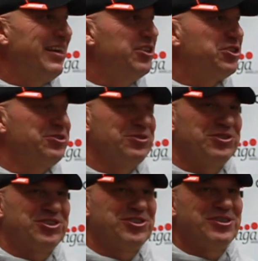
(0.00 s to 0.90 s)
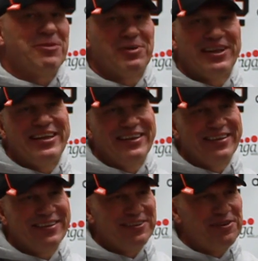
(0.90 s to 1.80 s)
issues that were
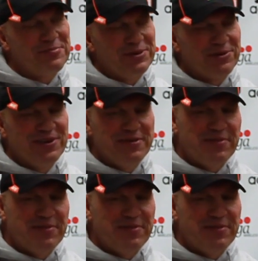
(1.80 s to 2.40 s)
latent in our program